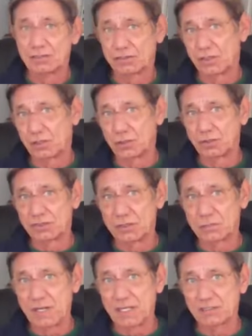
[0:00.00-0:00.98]
So who's
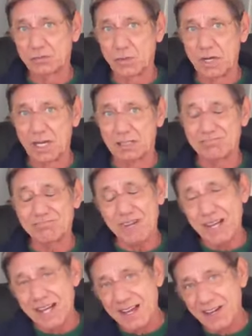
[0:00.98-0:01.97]
the best one?
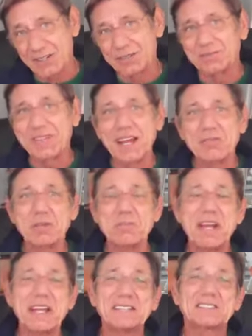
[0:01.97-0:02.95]
Well, that
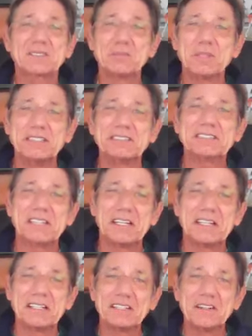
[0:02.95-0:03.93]
remains to be
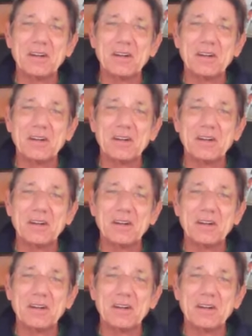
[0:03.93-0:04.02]
seen.